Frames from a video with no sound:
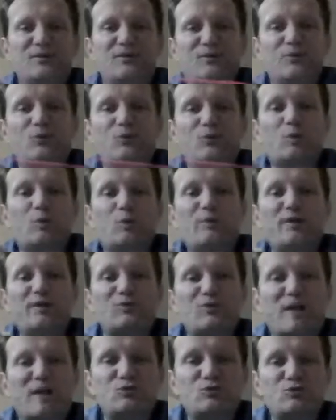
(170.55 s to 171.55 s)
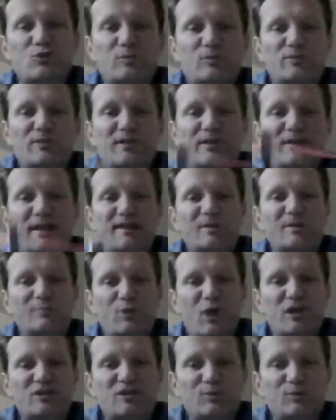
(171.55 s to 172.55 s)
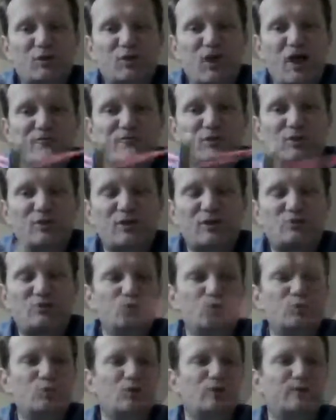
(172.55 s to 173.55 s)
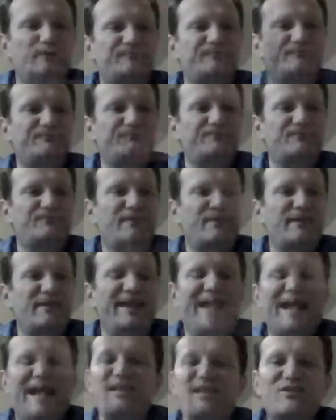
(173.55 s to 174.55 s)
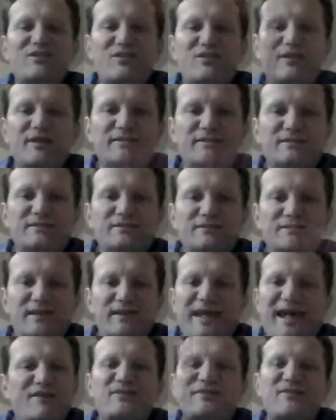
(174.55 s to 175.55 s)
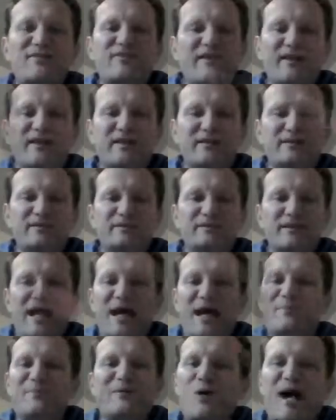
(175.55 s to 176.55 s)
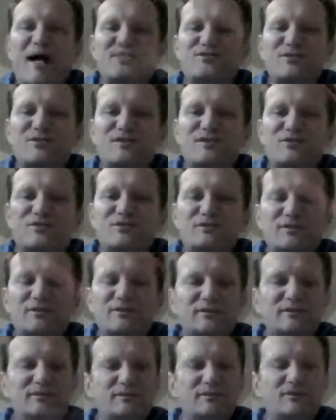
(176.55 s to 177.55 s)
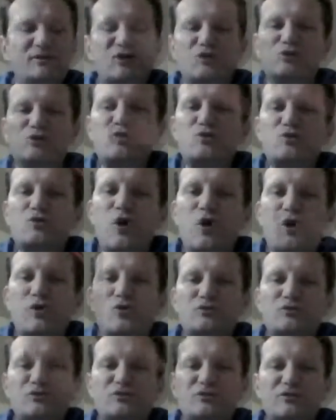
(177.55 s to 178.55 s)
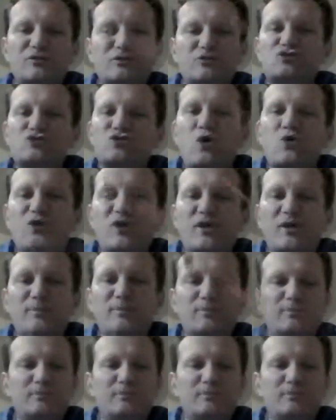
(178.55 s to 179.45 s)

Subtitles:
will be reabsorbed in the proximal convoluted tubule. Anything, everything, amino acids, glucose, sodium,